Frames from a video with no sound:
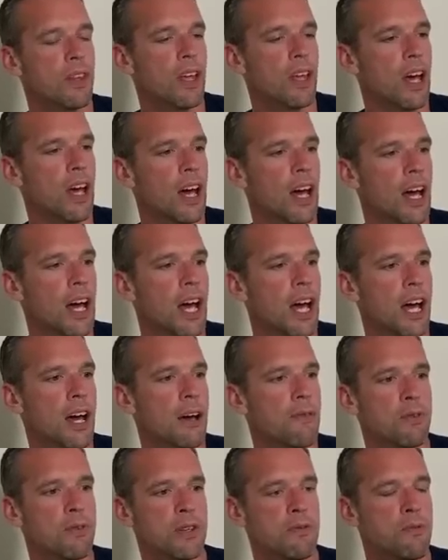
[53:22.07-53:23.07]

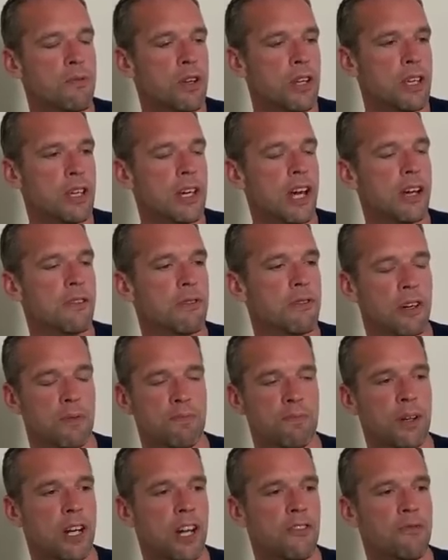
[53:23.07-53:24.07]
when you go, well,
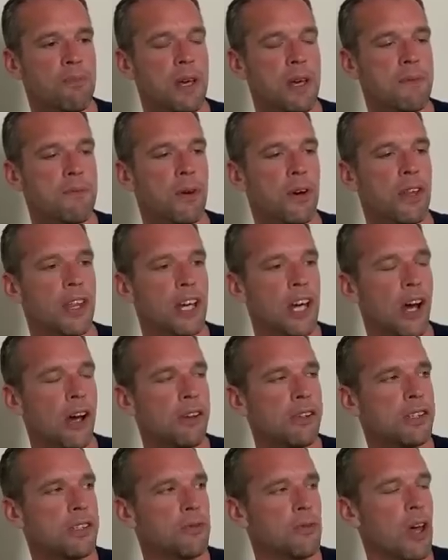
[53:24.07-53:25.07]
I love being by the
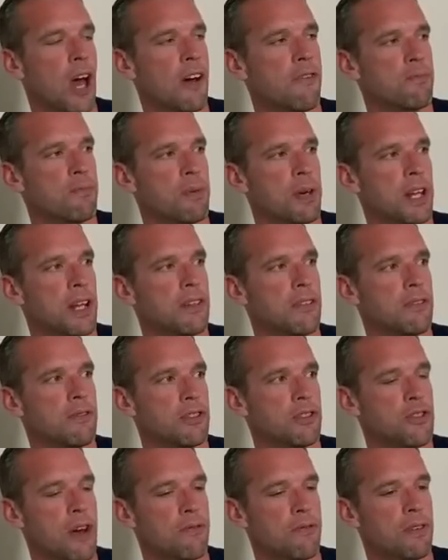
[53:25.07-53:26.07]
coast. Well, I haven't been
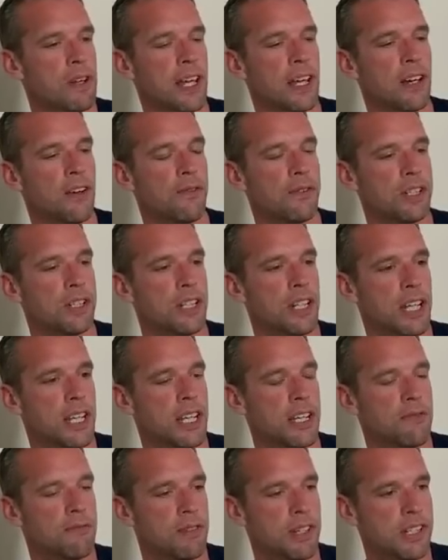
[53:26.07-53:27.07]
traveling
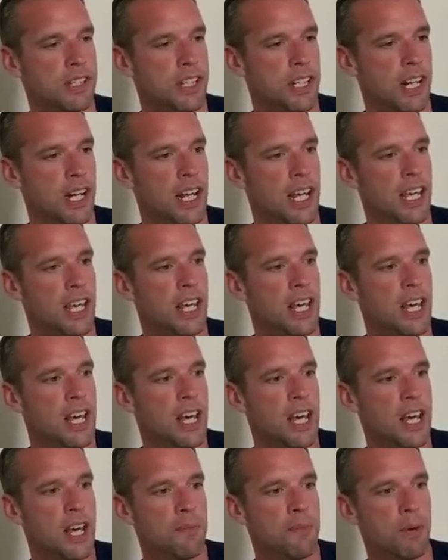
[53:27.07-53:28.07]
obviously recently,
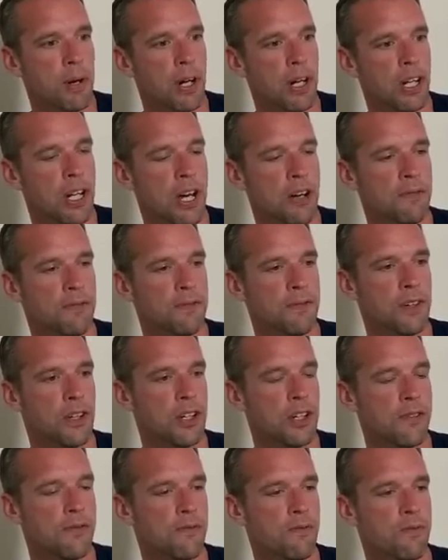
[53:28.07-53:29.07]
but I love
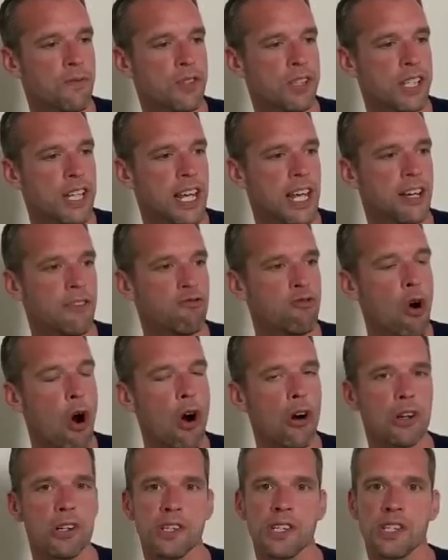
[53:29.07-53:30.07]
kind of seeing
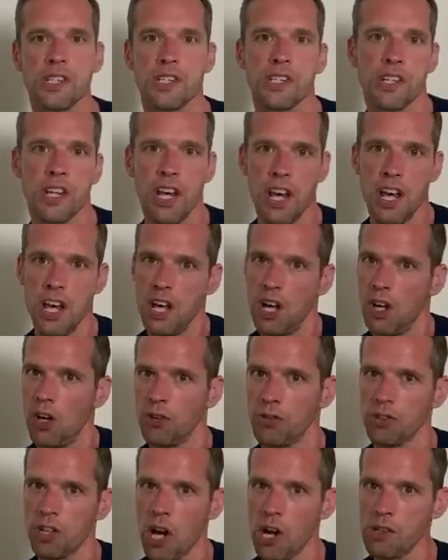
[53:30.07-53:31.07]
rocks
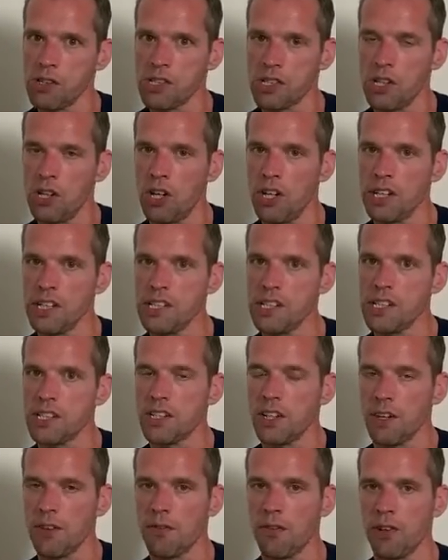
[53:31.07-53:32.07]
on
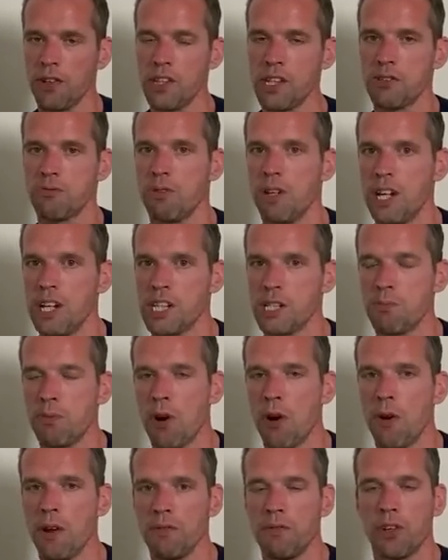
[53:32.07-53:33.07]
coastlines. I find this really
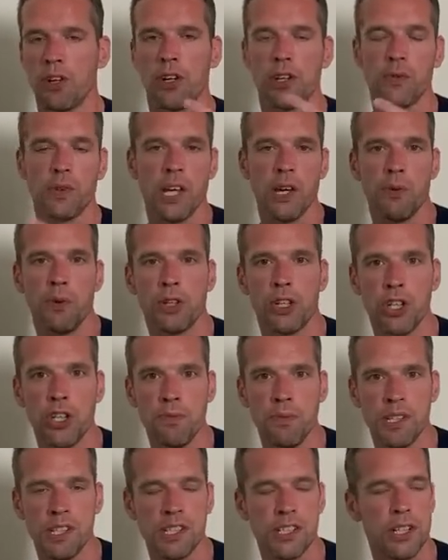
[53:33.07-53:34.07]
inspiring for kind of
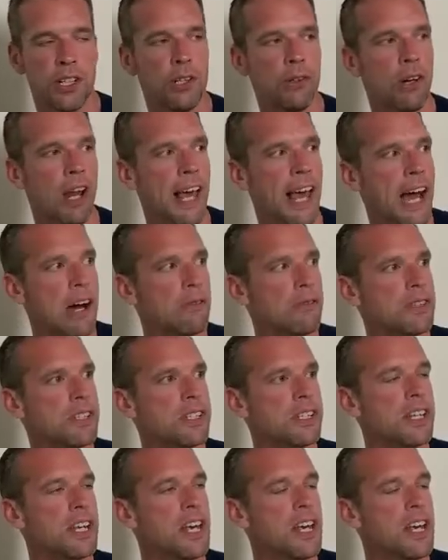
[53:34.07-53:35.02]
Iwagumi style layouts.